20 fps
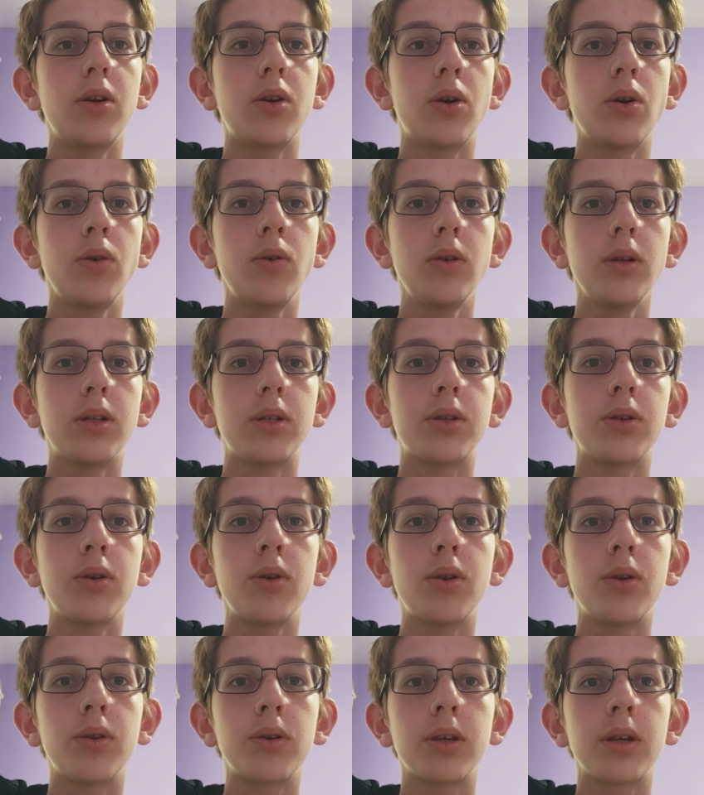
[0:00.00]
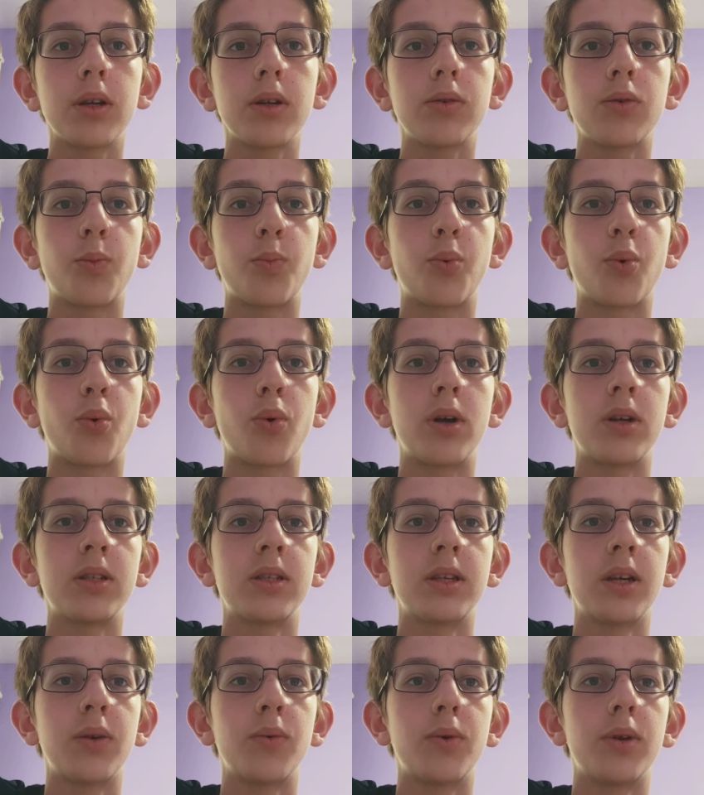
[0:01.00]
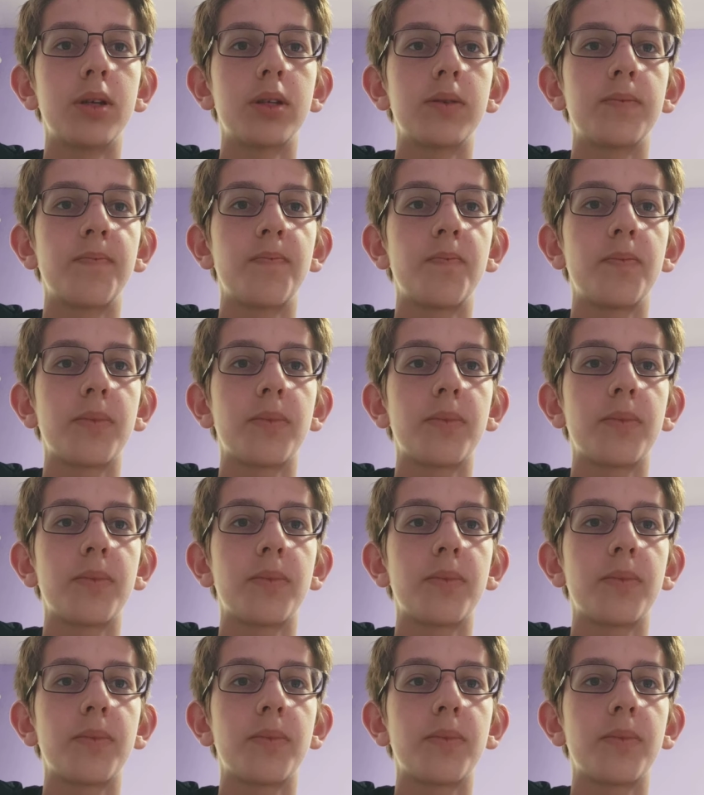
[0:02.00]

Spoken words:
role is no longer to provide service,